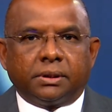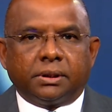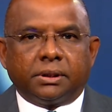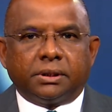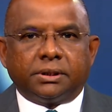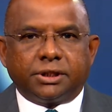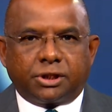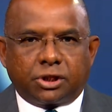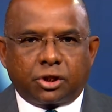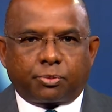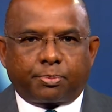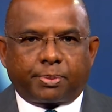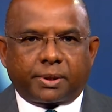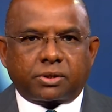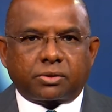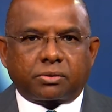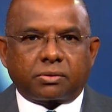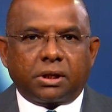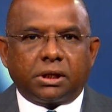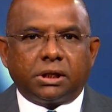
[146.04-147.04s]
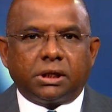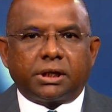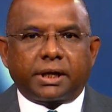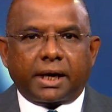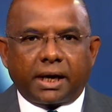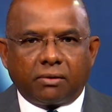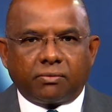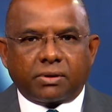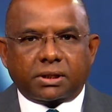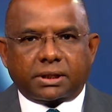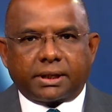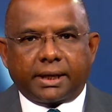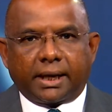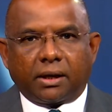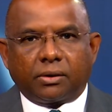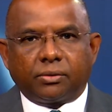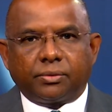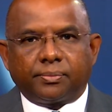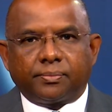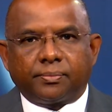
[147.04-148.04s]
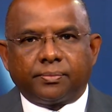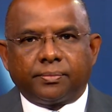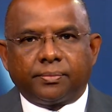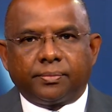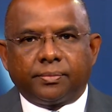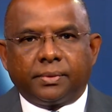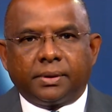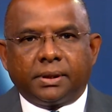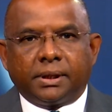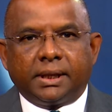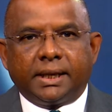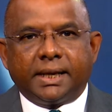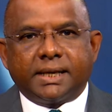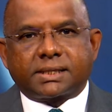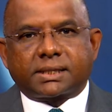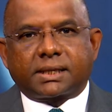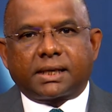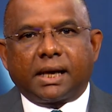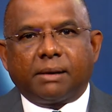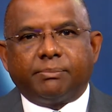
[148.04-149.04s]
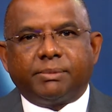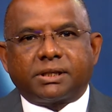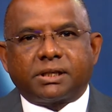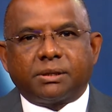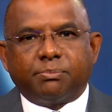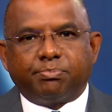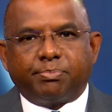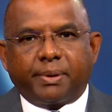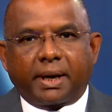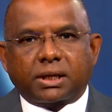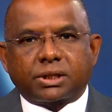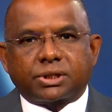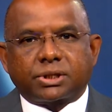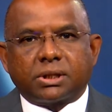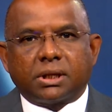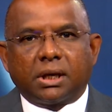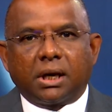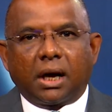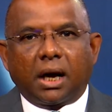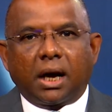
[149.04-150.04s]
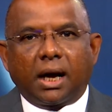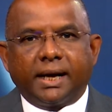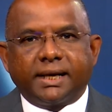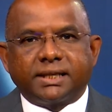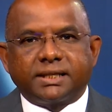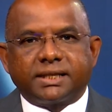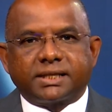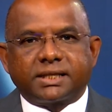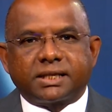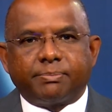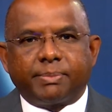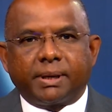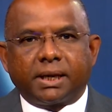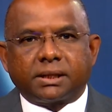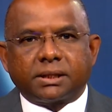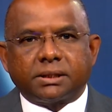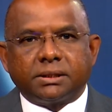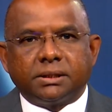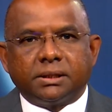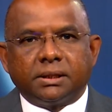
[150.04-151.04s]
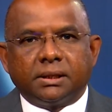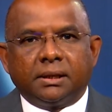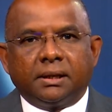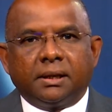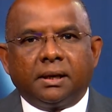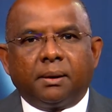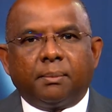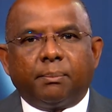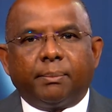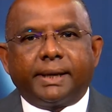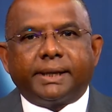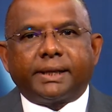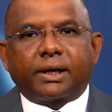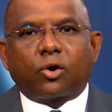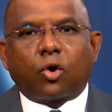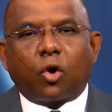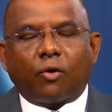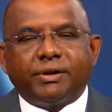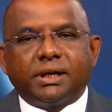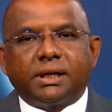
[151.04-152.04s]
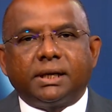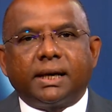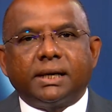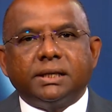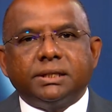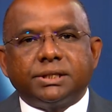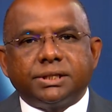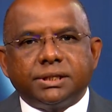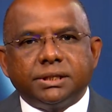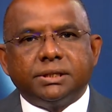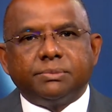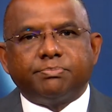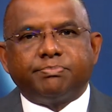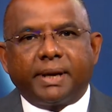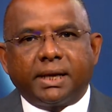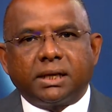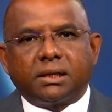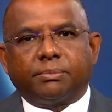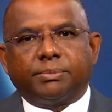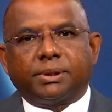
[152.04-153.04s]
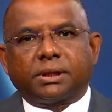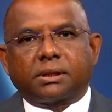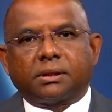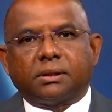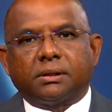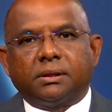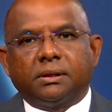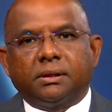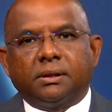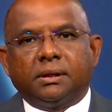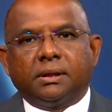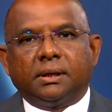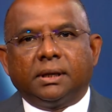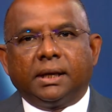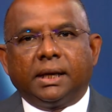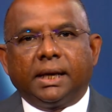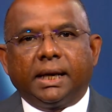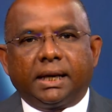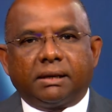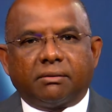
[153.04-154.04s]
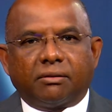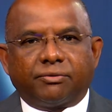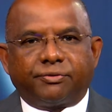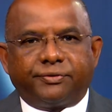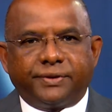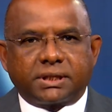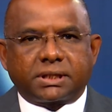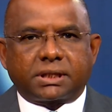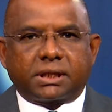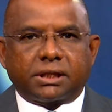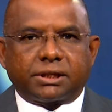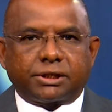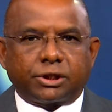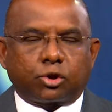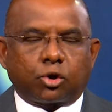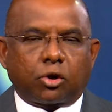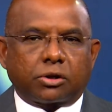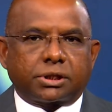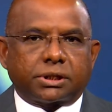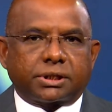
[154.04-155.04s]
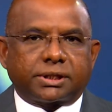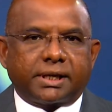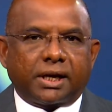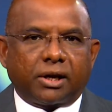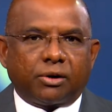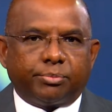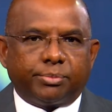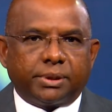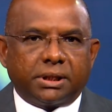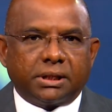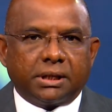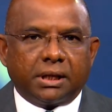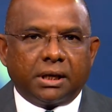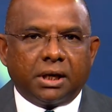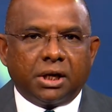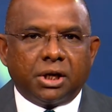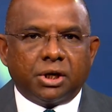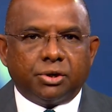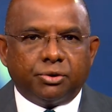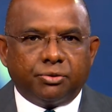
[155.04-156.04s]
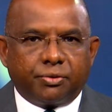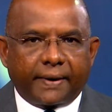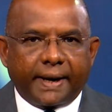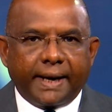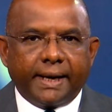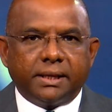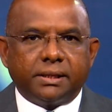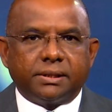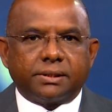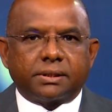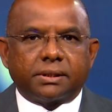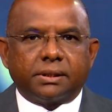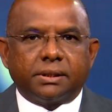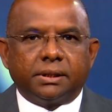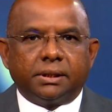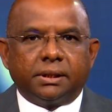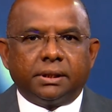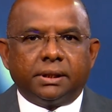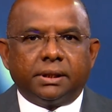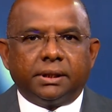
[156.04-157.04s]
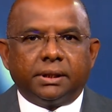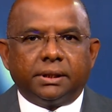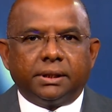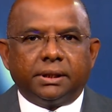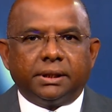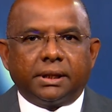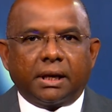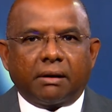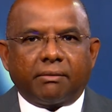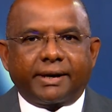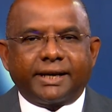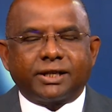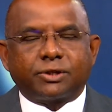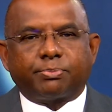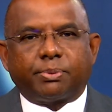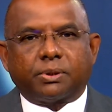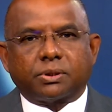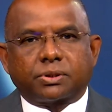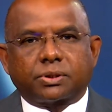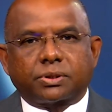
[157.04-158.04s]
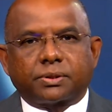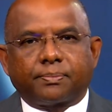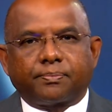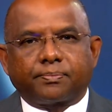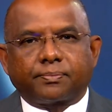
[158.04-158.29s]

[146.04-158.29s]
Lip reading: This is particularly relevant now as climate impacts are exacerbated by the COVID-19 pandemic and our fiscal resources have been drained in our response.